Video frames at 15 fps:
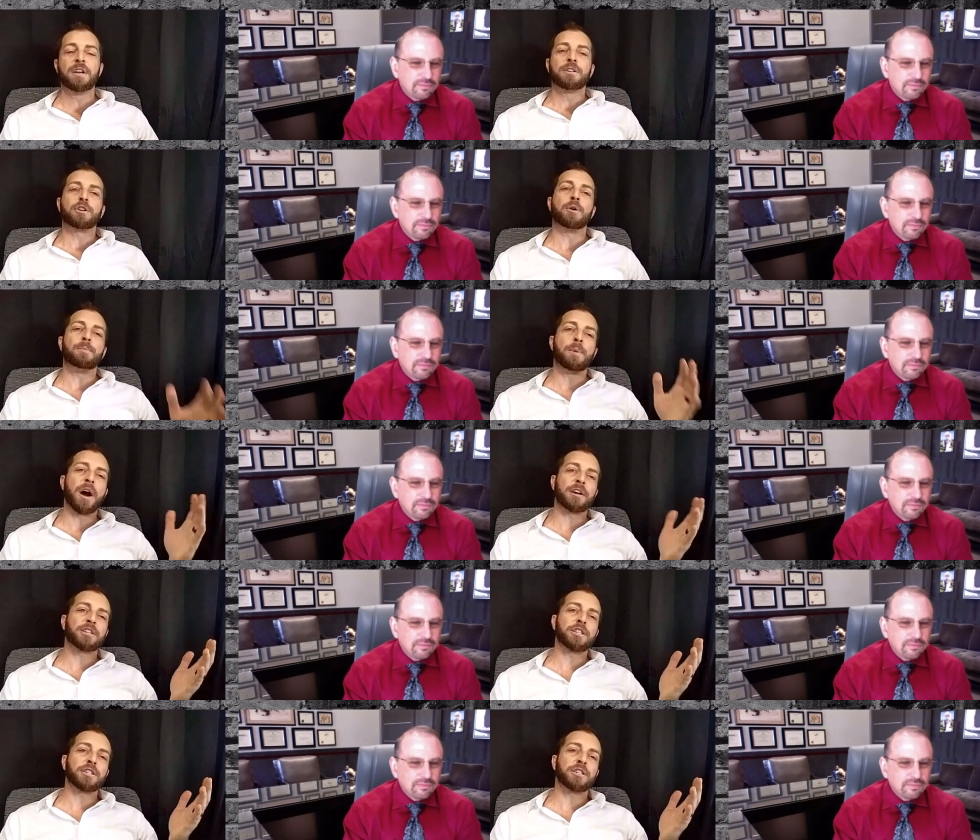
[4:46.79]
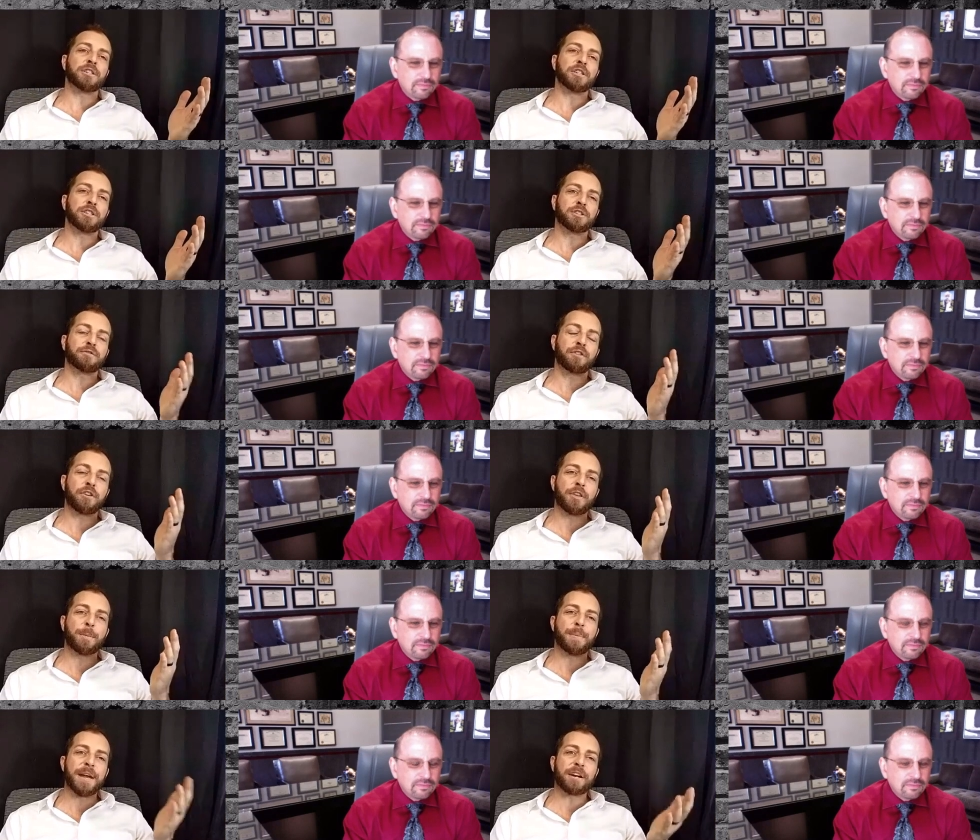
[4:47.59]
Speaker 1: So Marc, just, just for
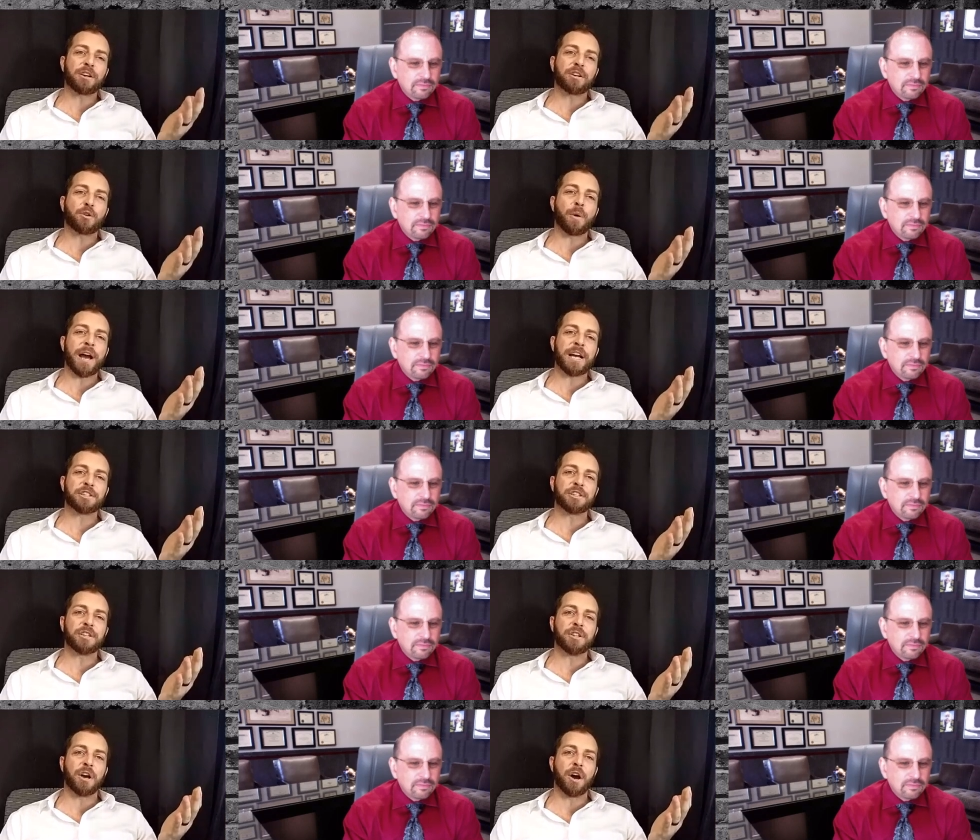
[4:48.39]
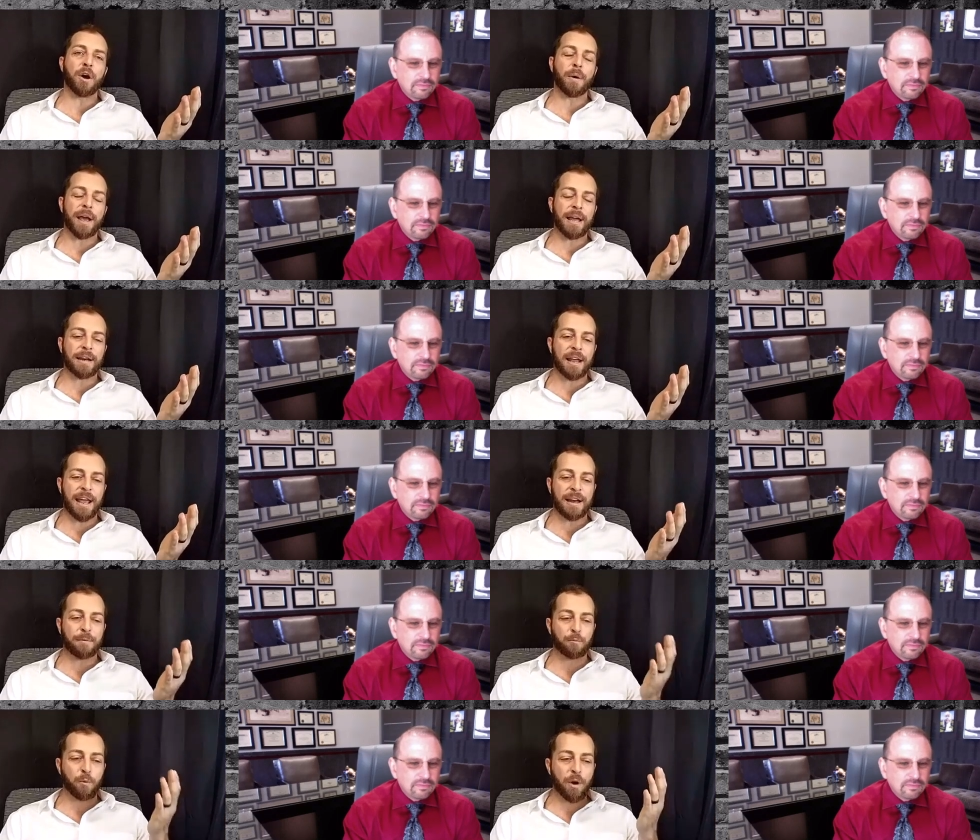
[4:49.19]
the bigger question though, and,
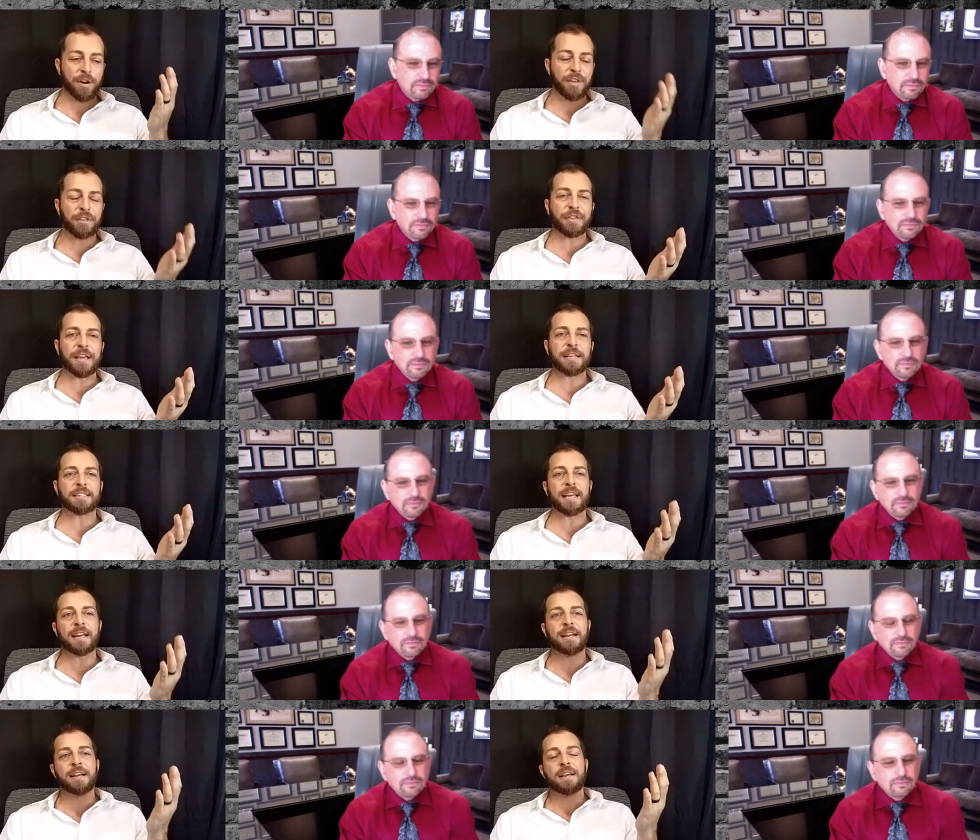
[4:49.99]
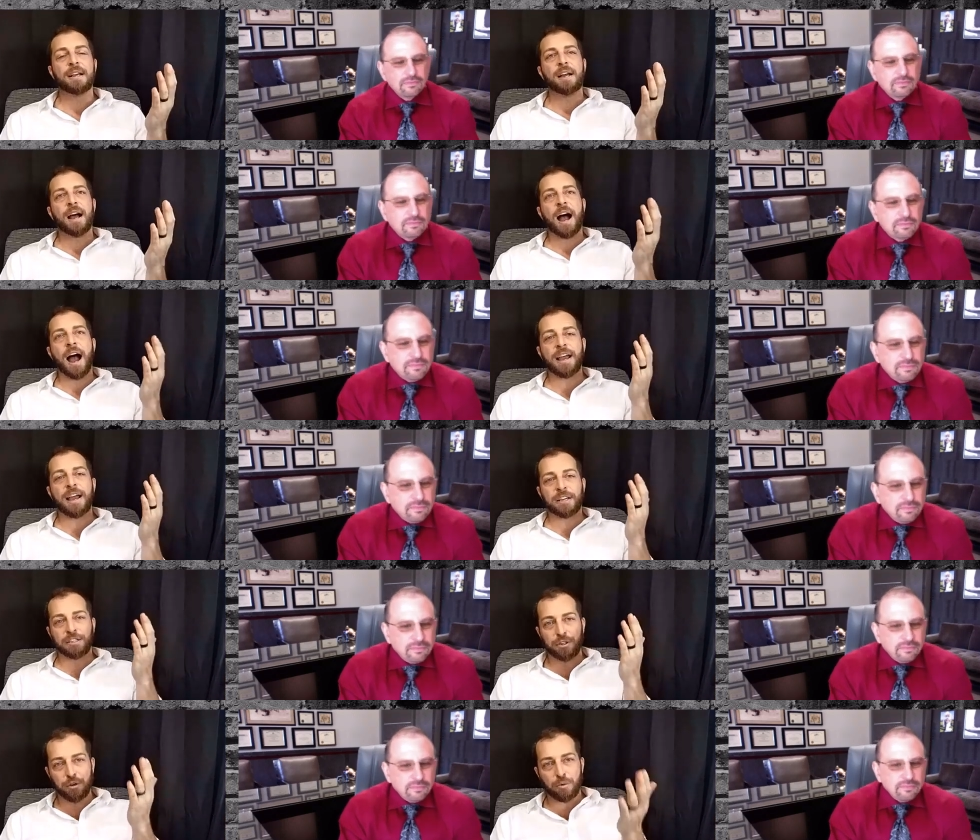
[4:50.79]
and one of the things that,
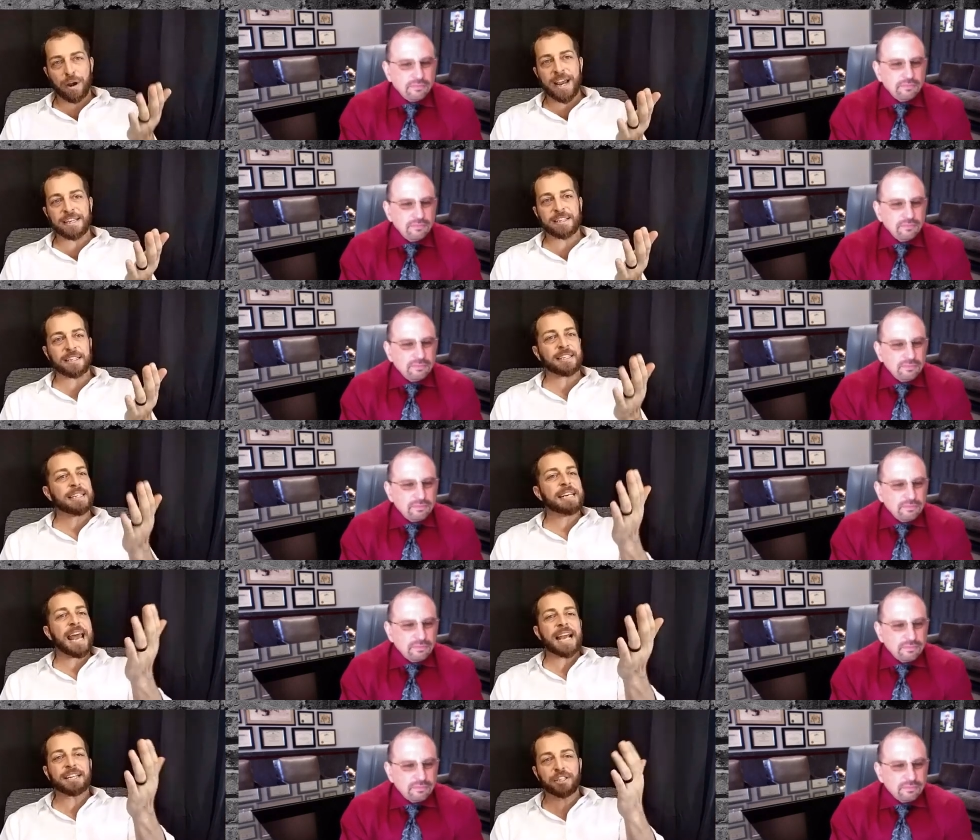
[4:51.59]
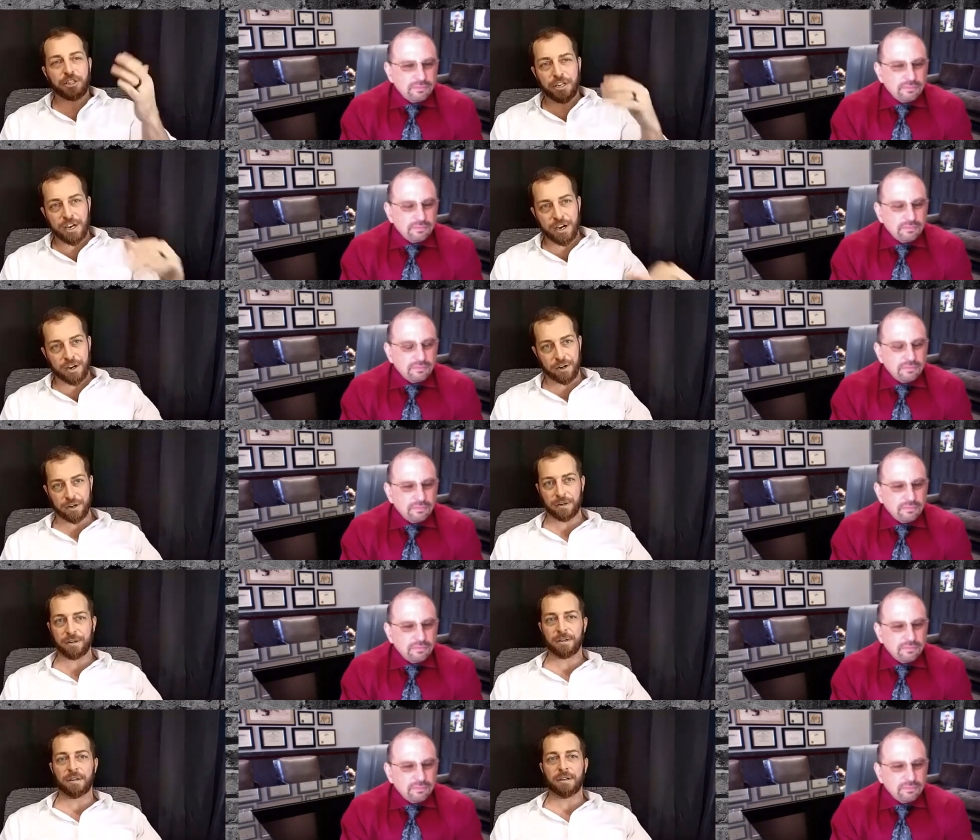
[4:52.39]
because you raised this next year,